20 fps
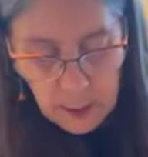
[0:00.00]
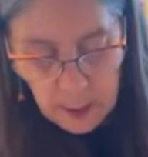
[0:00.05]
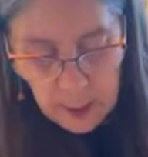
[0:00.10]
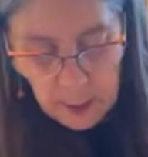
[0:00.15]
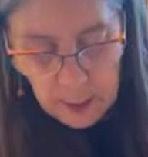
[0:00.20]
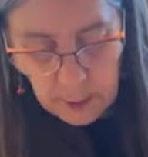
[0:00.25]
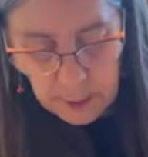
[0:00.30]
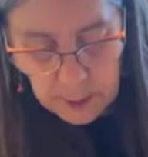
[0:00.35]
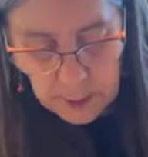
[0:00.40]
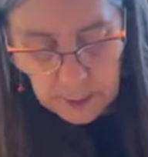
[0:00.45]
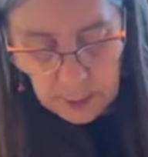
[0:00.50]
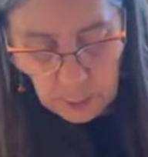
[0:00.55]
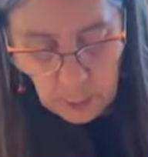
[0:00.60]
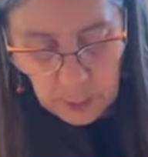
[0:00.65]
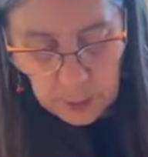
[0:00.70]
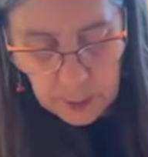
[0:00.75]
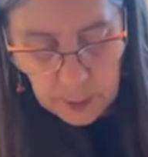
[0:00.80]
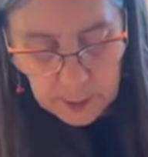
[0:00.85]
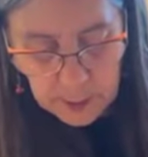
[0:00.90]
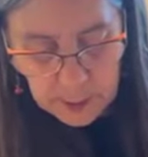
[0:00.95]
All right, let's see
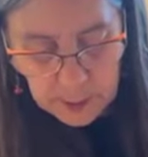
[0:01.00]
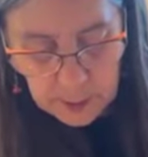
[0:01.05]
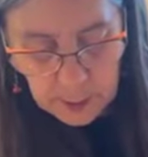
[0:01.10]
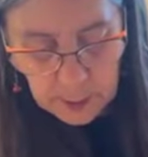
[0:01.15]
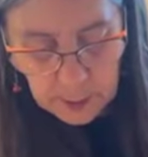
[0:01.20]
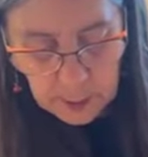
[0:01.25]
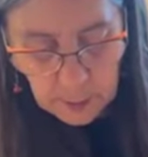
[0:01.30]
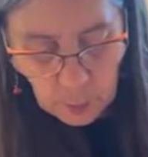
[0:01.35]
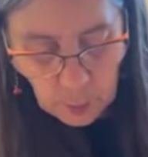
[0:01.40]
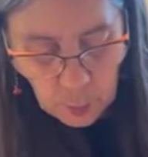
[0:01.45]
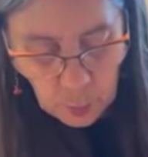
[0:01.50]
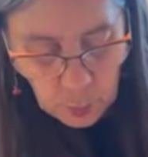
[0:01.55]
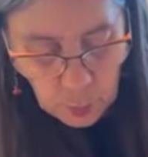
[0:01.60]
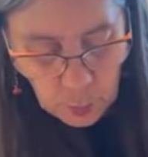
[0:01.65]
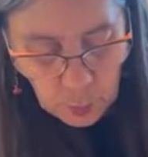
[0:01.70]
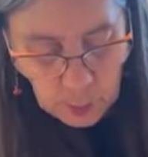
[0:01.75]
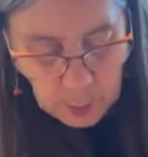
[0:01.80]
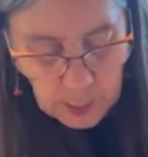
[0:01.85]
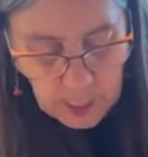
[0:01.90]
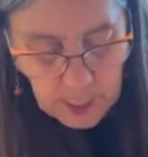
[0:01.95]
what this does.
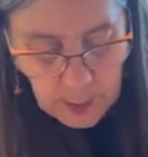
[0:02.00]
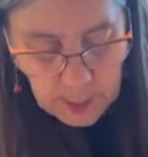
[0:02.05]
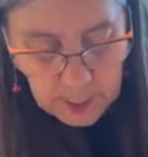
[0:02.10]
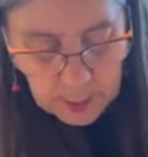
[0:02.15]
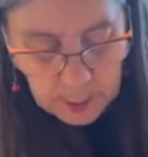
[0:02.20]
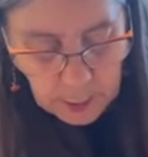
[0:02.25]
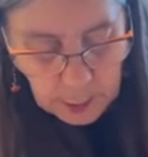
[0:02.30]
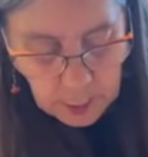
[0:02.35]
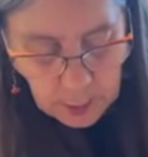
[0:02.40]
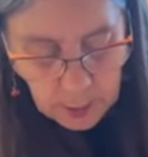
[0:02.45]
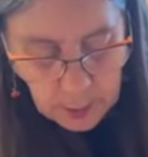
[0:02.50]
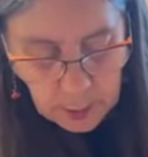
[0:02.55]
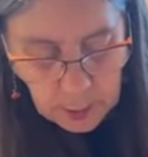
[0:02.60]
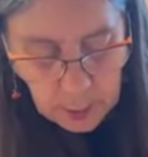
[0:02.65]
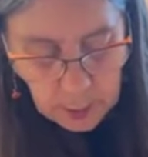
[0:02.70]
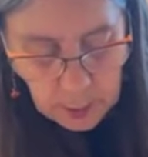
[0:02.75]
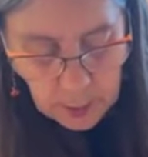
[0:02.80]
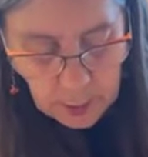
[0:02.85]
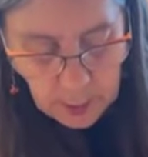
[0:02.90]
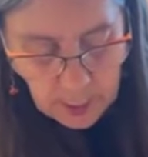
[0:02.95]
Oh, yes,
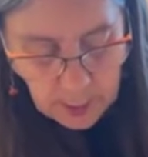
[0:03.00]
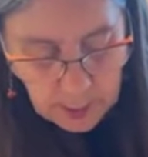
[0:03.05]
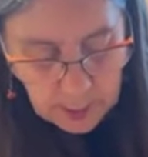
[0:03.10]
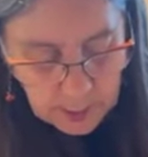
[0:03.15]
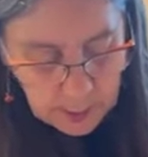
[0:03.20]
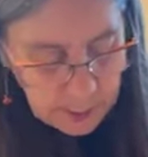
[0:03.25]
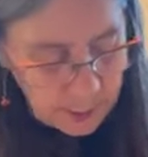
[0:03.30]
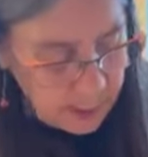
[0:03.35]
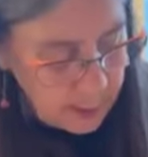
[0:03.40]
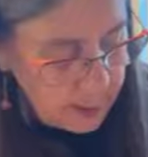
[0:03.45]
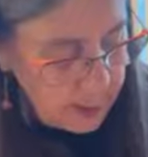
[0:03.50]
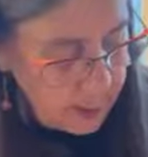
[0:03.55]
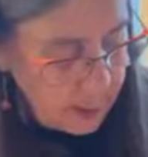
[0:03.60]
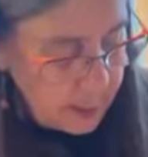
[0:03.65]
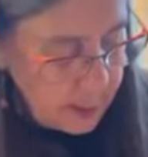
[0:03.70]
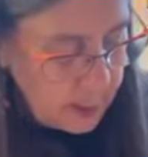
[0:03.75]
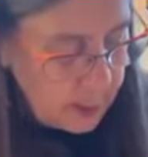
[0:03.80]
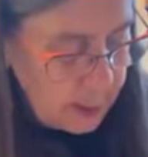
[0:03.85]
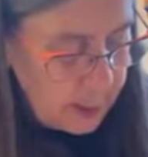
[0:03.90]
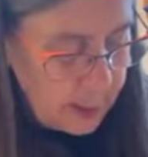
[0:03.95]
yes, yes.
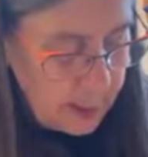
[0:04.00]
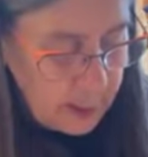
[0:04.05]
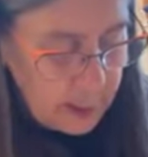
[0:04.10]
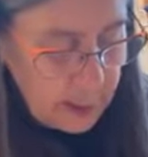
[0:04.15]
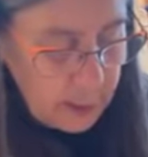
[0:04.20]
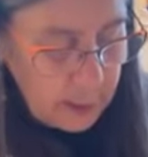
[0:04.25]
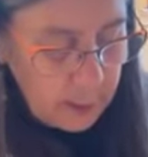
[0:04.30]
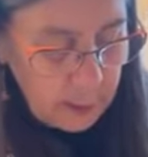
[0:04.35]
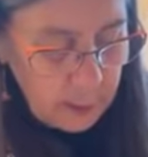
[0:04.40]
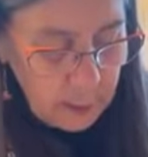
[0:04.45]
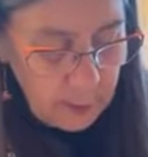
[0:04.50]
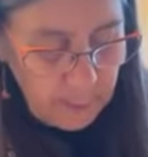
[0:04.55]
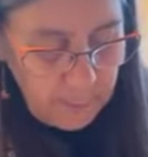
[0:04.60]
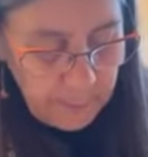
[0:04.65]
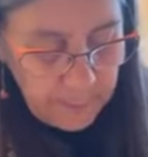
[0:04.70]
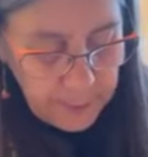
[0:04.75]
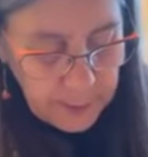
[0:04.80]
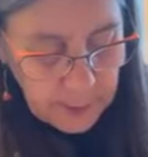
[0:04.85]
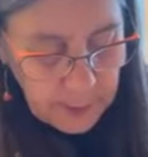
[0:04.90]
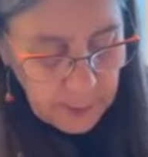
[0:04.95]
This is the
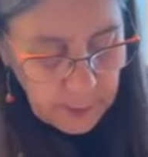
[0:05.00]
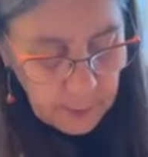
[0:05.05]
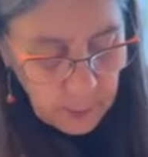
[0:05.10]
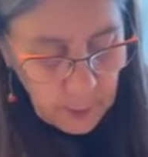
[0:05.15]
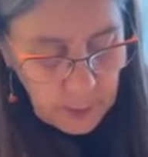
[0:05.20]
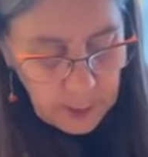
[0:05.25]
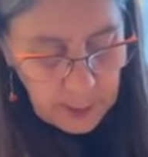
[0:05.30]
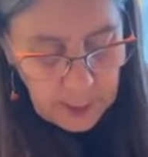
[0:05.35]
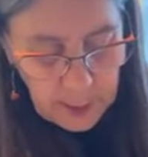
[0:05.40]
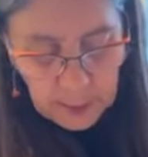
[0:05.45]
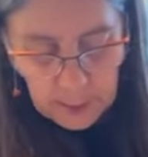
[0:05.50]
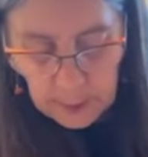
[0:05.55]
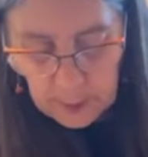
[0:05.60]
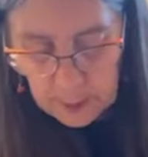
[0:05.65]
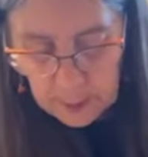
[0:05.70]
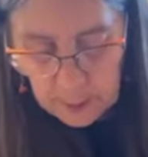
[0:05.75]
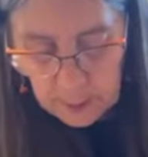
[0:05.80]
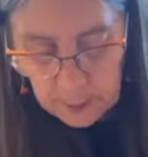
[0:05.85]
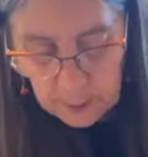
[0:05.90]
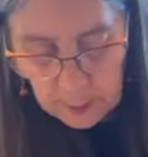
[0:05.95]
deal. This is what it
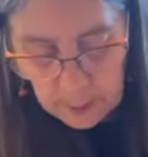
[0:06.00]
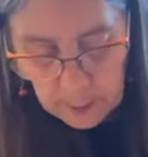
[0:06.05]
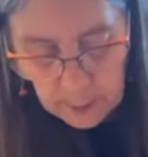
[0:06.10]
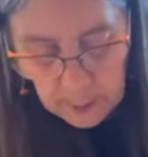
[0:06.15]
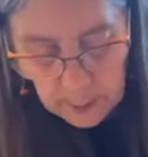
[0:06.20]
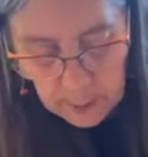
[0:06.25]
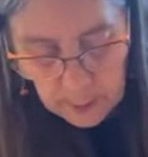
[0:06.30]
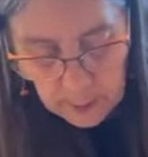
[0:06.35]
needed.